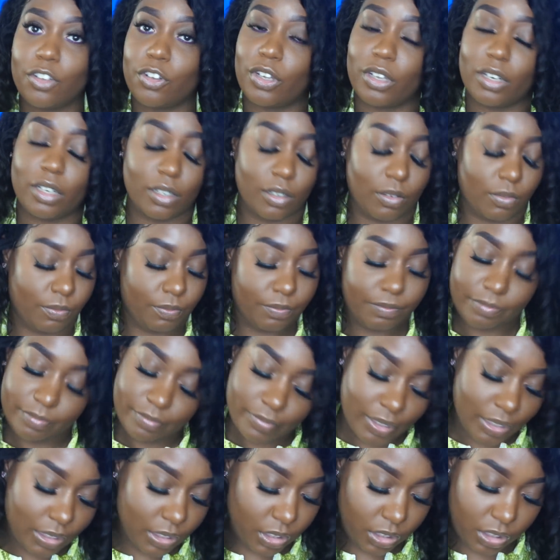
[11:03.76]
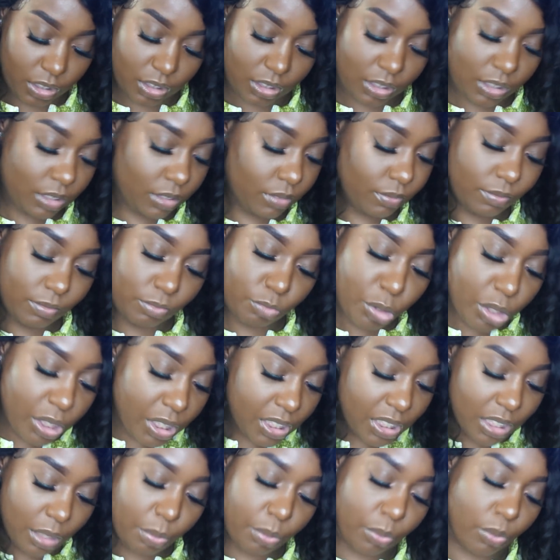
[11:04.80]
You can, it's just really
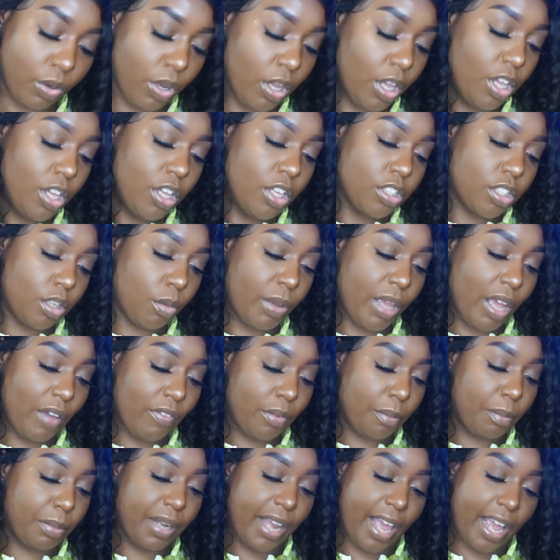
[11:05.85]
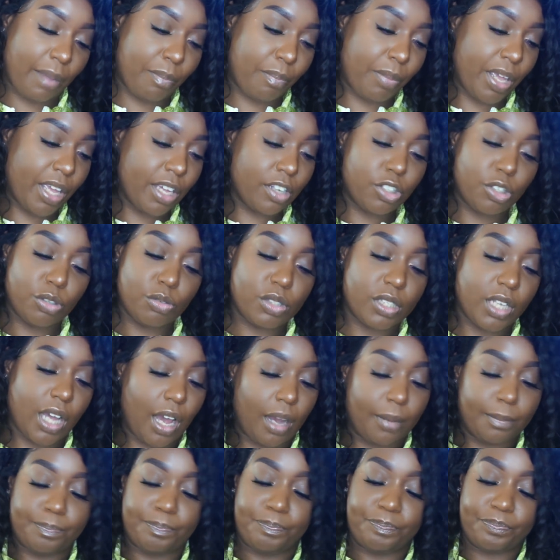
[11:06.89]
simple. So we have a black bandeau
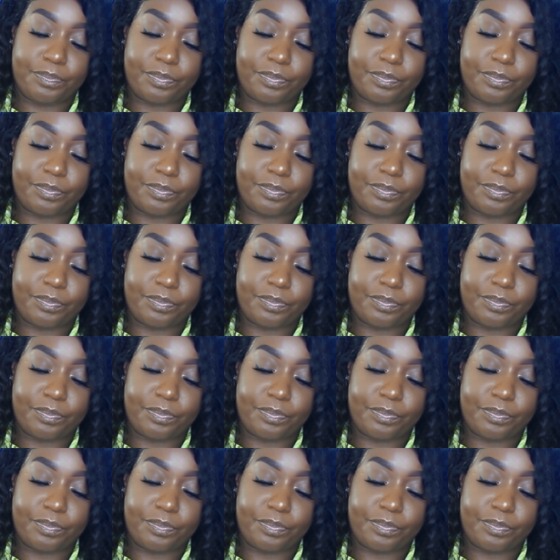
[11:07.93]
top.